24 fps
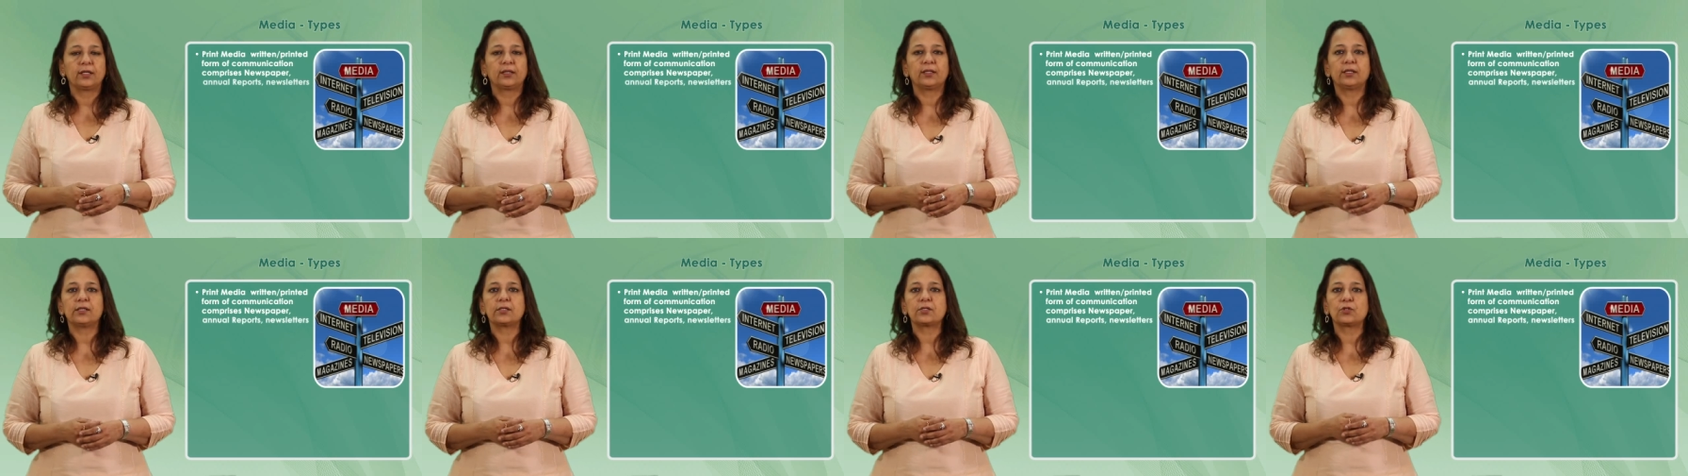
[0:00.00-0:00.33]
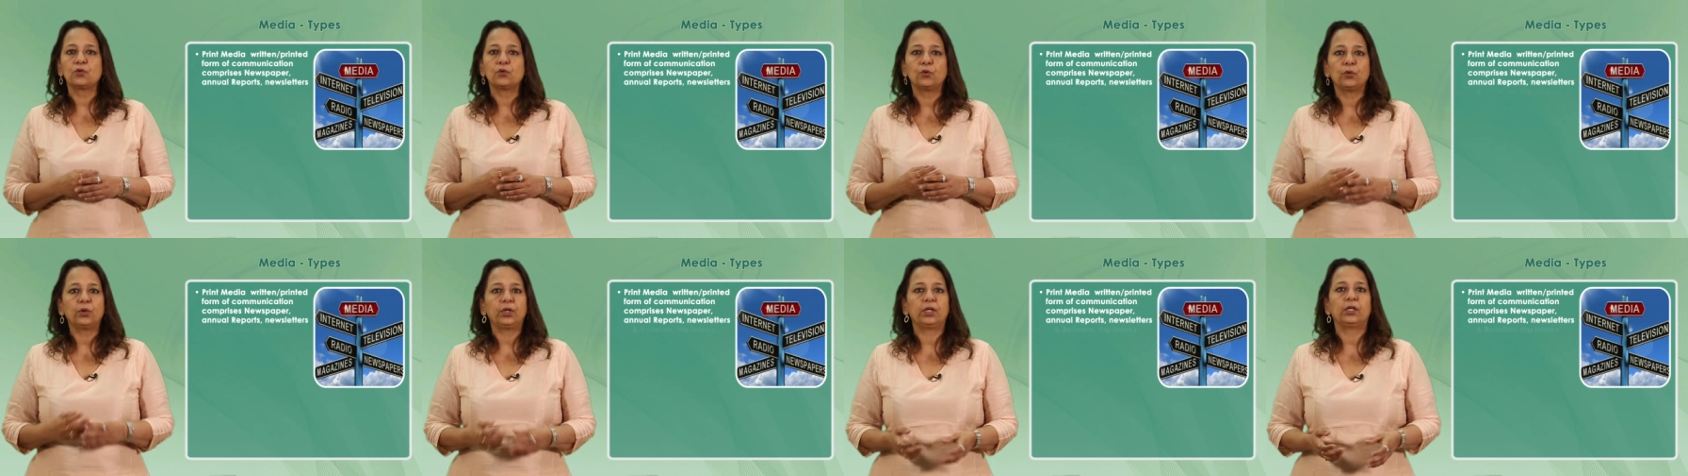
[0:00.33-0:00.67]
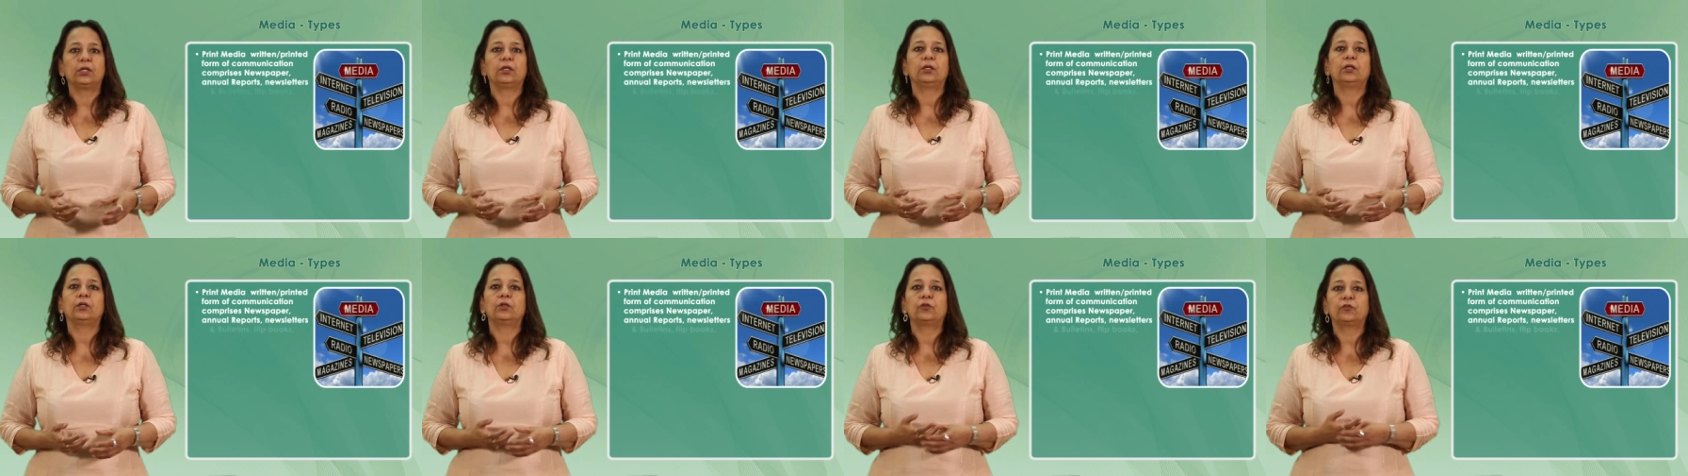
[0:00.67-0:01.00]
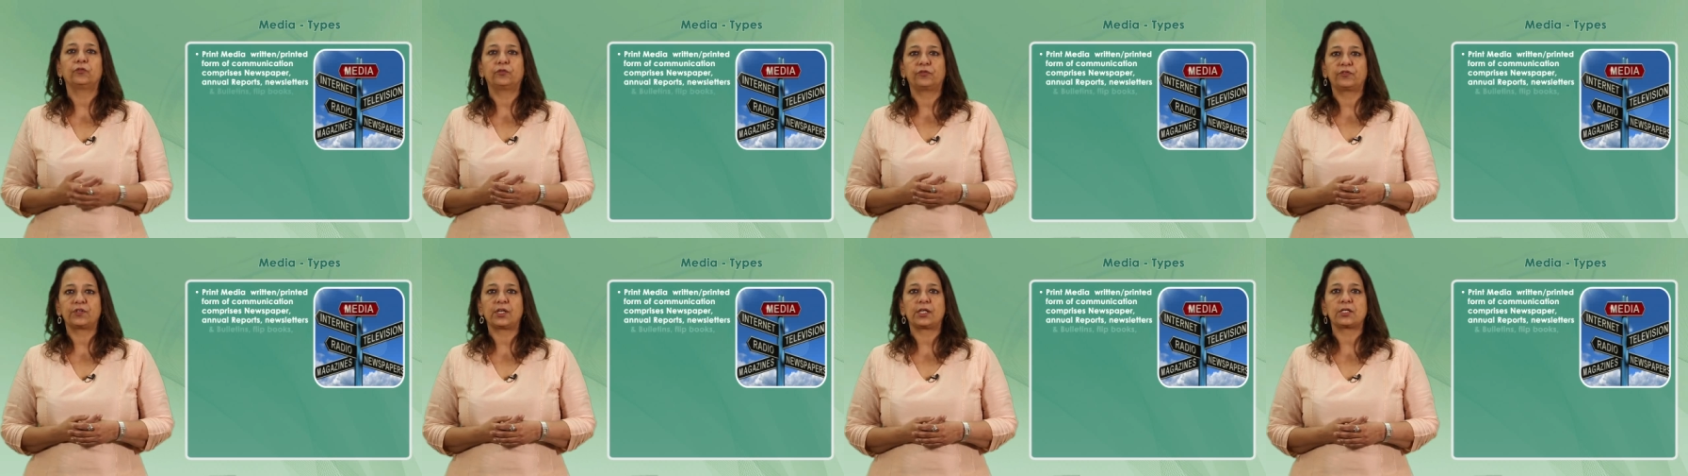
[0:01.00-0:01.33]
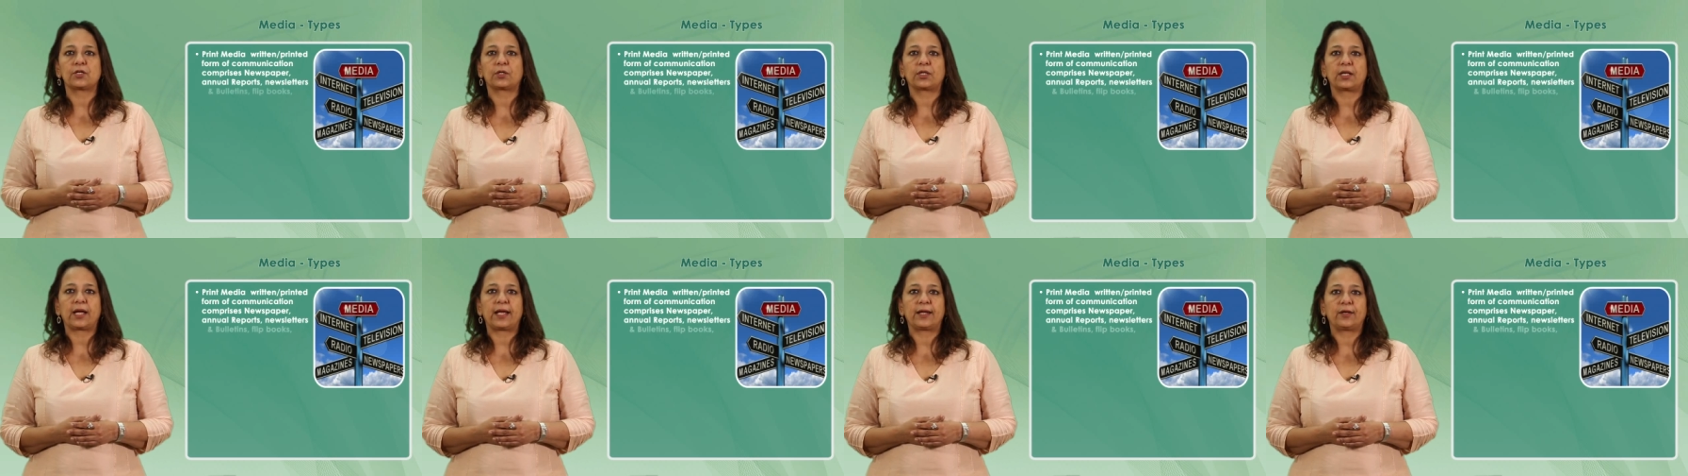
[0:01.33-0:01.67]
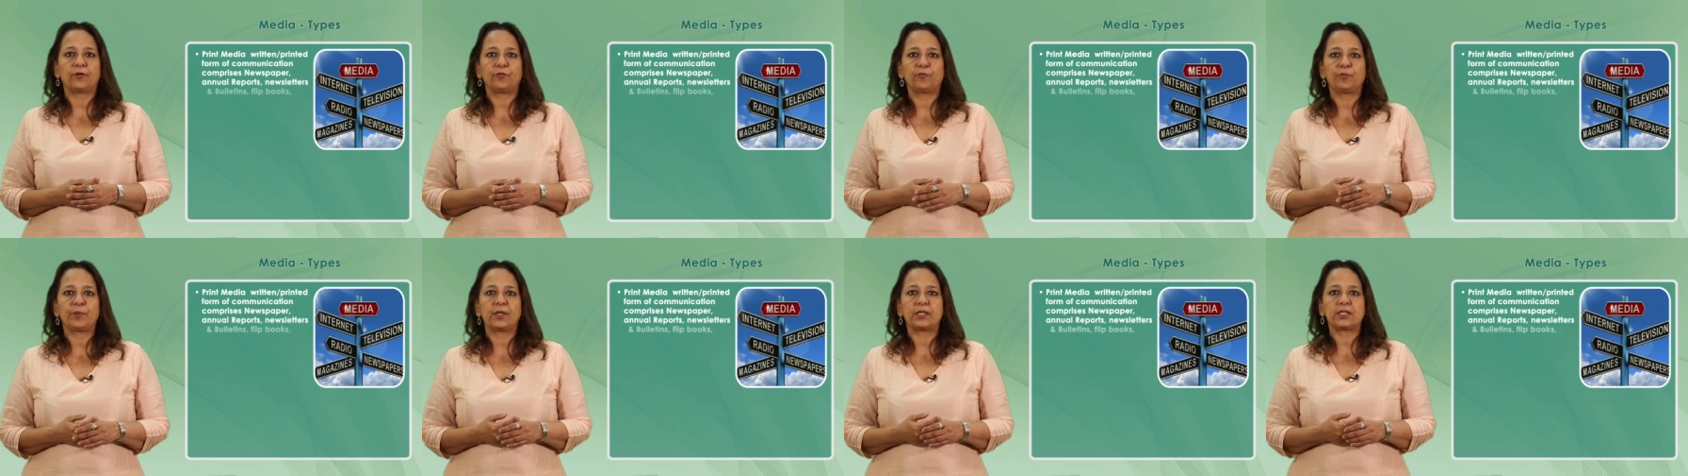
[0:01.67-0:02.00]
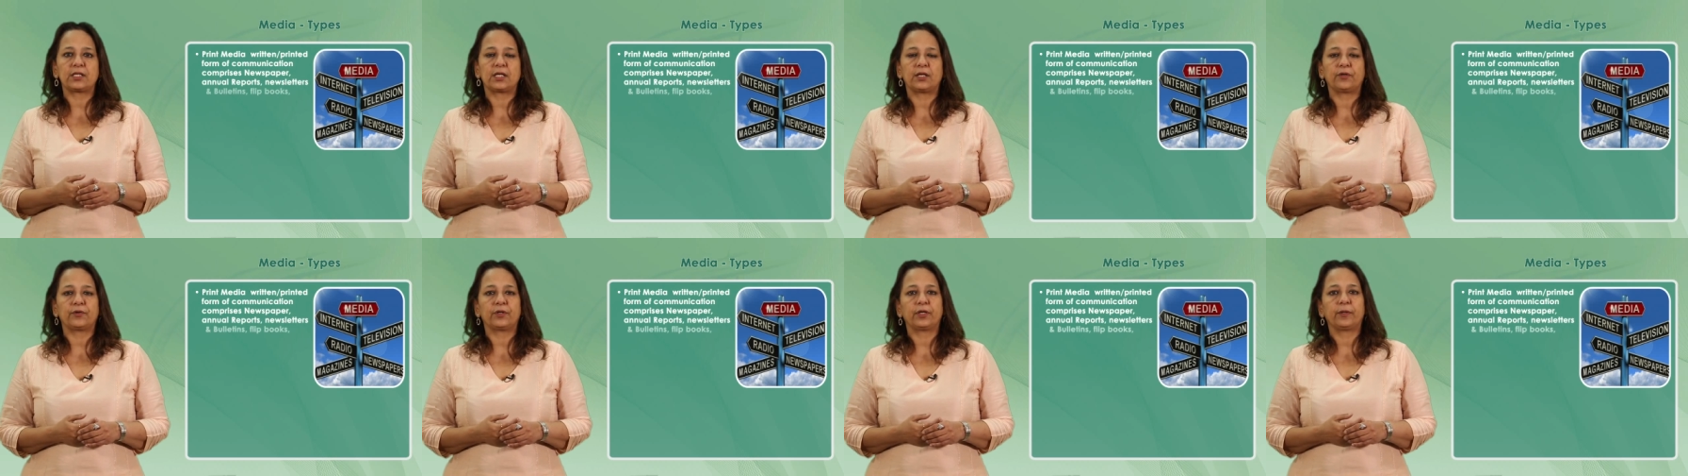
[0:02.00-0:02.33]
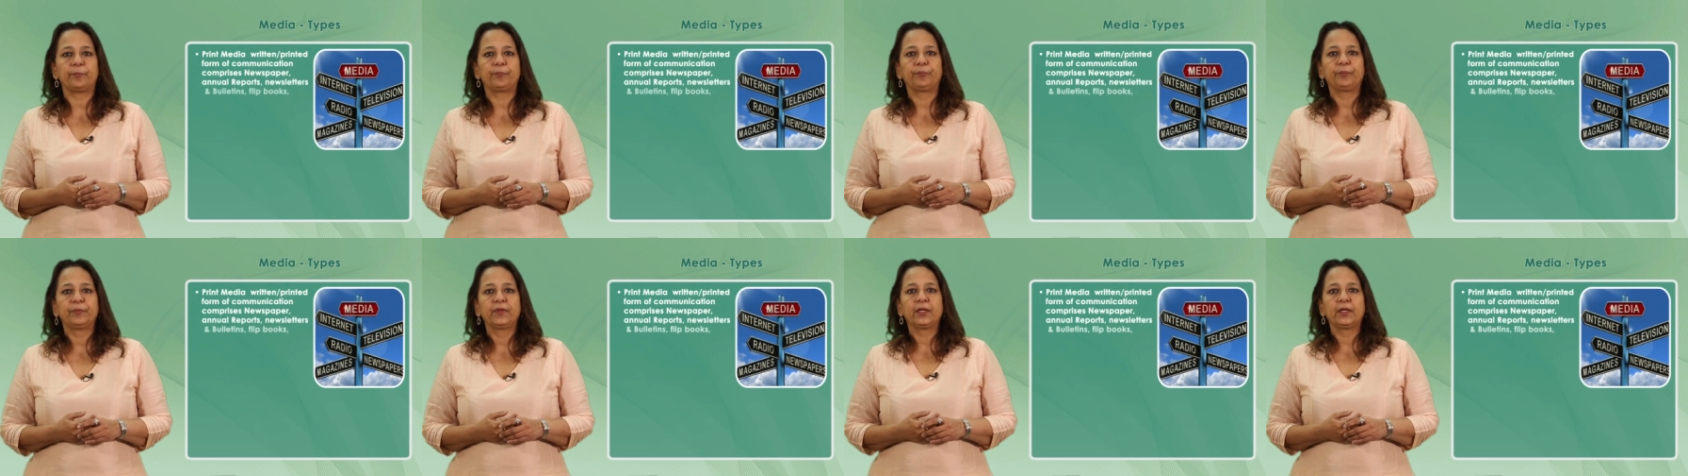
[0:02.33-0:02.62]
There's no dearth of such kind of material.